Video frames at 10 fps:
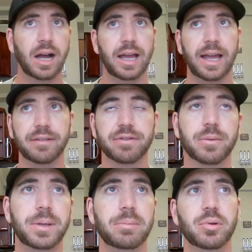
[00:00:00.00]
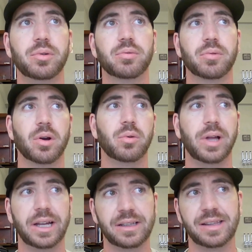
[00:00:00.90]
And for people who throw
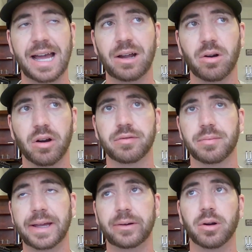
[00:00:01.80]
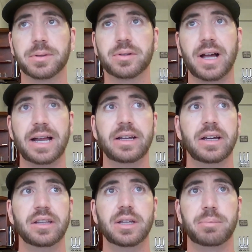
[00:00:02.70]
like that hard from that arm slot,
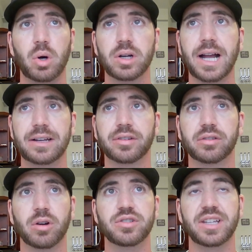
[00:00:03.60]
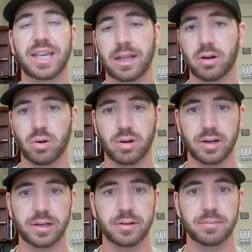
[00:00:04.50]
the ball kind of starts in
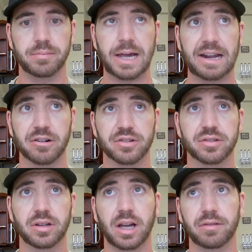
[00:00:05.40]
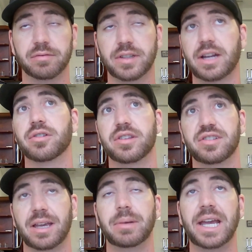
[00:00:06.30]
on batters that are the
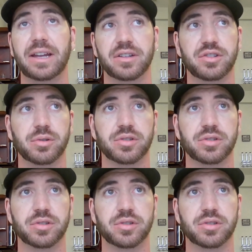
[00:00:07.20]
same hand as you.